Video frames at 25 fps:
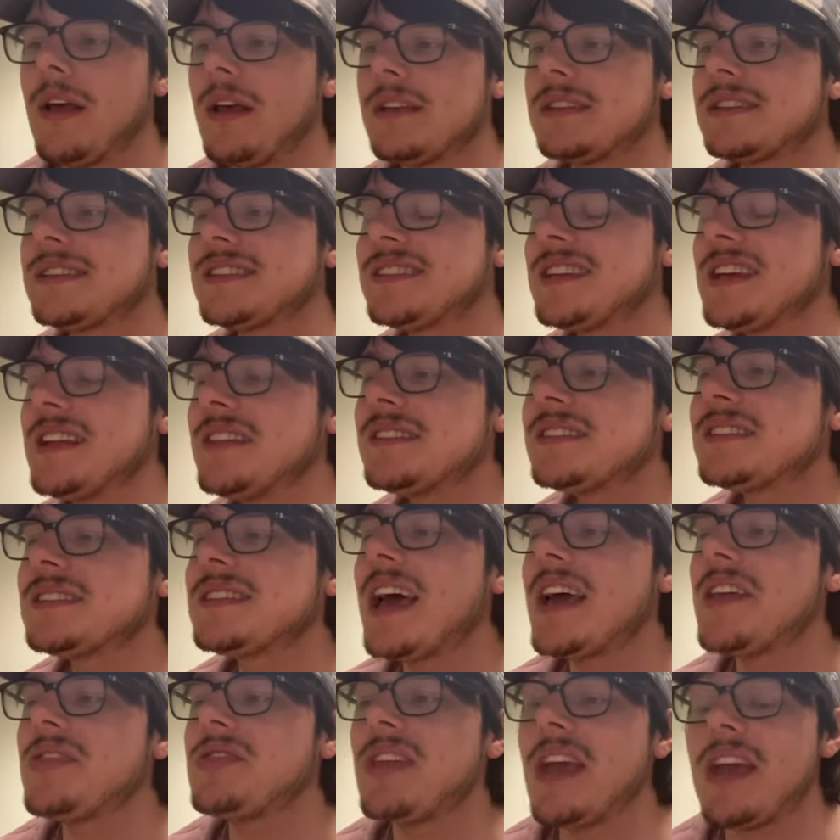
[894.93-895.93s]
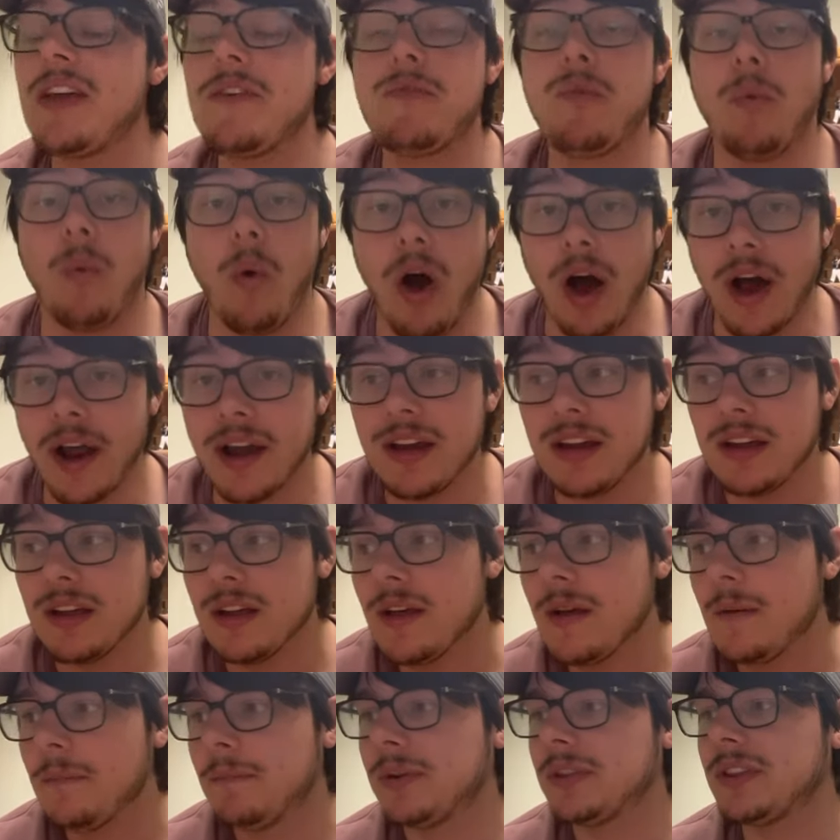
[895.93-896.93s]
since then, they've won,
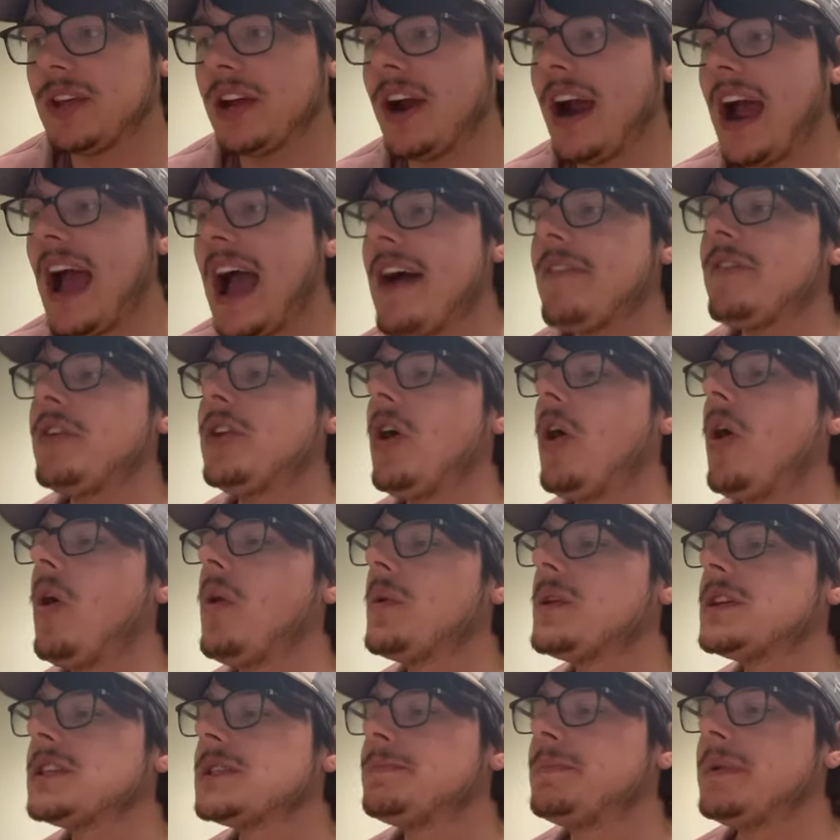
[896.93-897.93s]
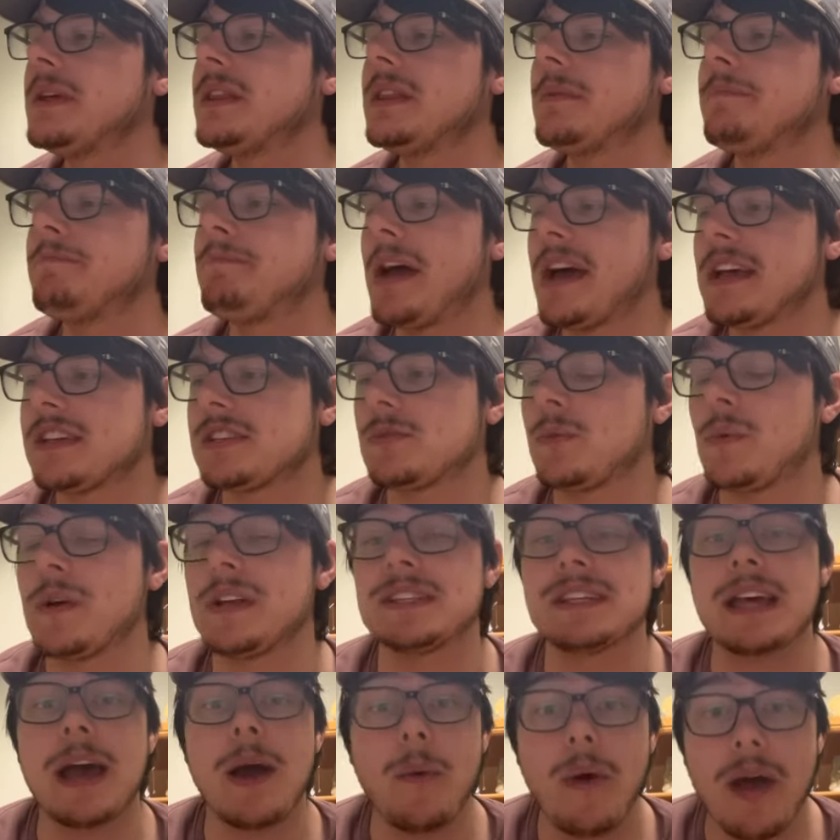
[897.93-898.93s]
but there haven't always been the best
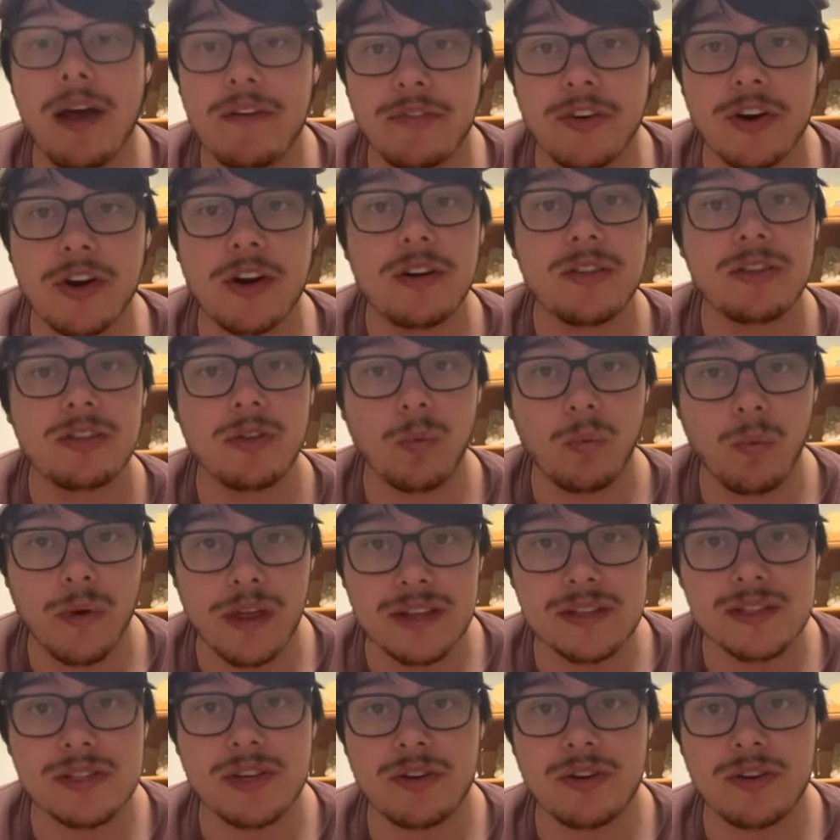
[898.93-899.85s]
wins. However, the wins